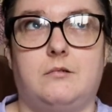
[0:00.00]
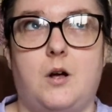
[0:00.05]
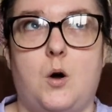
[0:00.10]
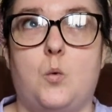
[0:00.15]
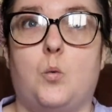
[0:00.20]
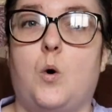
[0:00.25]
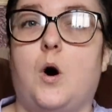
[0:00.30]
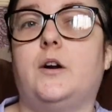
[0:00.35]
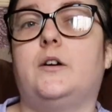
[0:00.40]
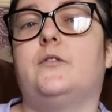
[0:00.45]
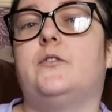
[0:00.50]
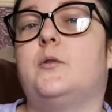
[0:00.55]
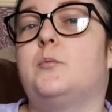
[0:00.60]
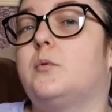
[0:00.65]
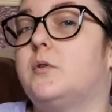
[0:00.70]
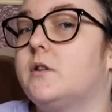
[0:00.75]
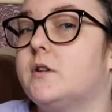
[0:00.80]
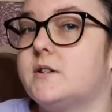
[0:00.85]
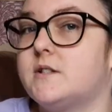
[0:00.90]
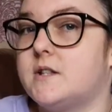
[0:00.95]
one of the
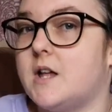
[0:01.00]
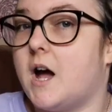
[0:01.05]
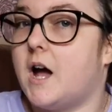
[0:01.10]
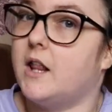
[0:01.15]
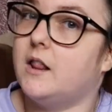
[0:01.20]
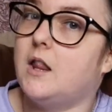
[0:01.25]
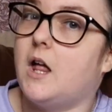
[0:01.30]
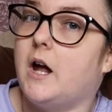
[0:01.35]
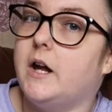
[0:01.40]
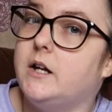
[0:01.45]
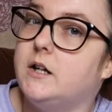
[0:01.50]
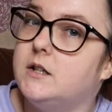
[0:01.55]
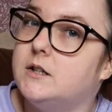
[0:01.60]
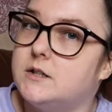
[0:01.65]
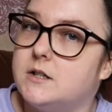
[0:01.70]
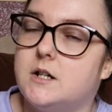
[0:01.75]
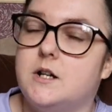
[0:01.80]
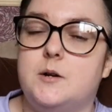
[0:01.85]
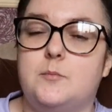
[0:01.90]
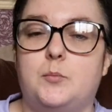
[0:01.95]
brothers that I liked,
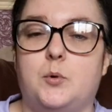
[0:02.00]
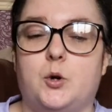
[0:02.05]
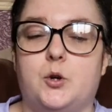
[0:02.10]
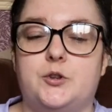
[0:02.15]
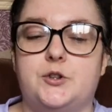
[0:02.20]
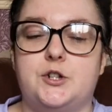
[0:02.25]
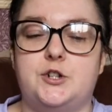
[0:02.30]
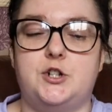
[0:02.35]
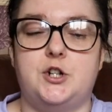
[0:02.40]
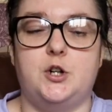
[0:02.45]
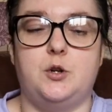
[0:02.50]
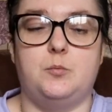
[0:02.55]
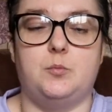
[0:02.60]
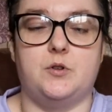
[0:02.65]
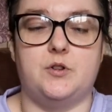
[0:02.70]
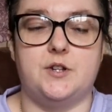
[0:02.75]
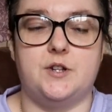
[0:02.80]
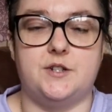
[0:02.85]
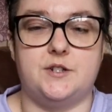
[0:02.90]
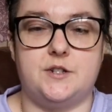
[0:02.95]
but the 2
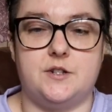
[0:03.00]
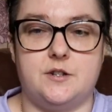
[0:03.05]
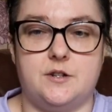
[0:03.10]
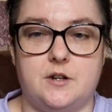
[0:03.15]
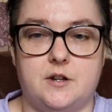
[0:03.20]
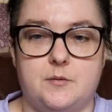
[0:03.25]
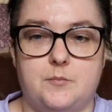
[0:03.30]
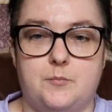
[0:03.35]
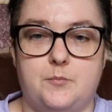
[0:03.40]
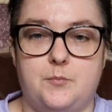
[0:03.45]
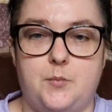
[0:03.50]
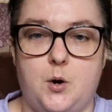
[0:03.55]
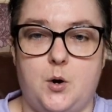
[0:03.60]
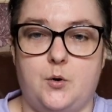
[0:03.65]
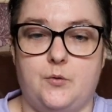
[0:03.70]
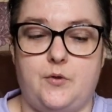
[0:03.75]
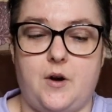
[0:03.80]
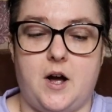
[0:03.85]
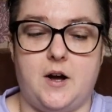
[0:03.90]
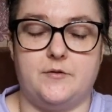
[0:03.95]
brothers both
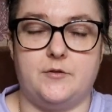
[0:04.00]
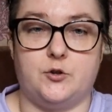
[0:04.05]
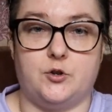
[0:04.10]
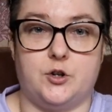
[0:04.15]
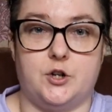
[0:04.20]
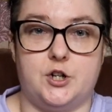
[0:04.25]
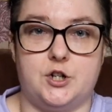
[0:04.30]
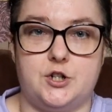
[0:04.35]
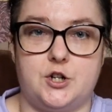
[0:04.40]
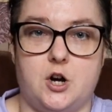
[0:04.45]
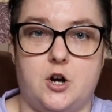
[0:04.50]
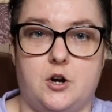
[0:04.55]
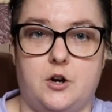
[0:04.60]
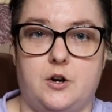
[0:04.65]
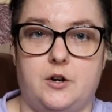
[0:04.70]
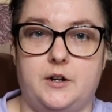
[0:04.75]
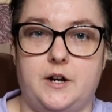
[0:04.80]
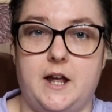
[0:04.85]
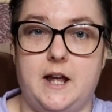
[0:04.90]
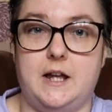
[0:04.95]
have a crush
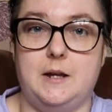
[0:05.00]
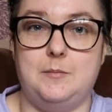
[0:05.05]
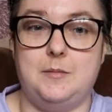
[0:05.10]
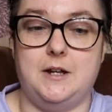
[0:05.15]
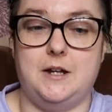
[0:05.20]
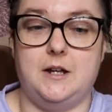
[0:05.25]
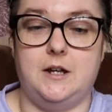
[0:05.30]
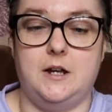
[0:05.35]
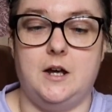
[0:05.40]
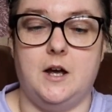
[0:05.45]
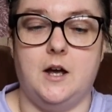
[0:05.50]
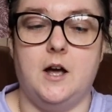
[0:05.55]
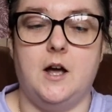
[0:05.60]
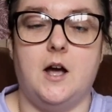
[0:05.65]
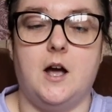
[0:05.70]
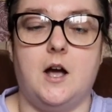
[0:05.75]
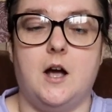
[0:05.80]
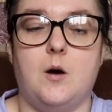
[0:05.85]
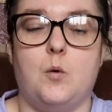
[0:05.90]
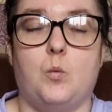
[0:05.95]
on Amy.
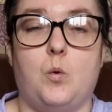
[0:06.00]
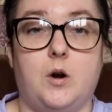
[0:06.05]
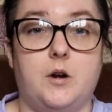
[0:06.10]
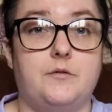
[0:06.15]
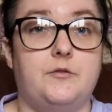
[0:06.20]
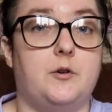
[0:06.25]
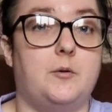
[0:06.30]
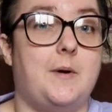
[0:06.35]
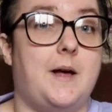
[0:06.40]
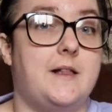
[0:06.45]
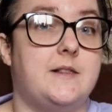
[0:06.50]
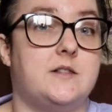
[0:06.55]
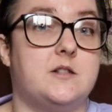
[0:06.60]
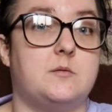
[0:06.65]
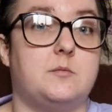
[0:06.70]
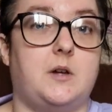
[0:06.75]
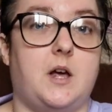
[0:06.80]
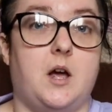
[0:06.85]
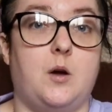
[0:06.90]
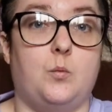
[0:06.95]
One of them ends up
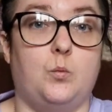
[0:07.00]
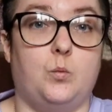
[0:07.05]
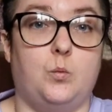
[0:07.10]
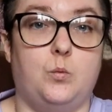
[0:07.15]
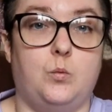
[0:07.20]
getting